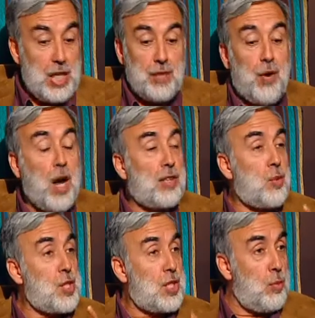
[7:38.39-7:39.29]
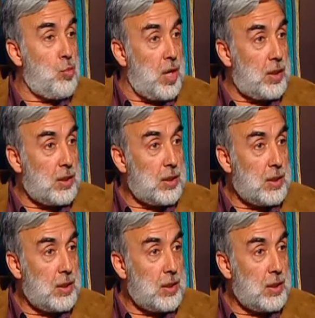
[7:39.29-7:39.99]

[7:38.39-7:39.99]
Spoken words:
is fighting with someone,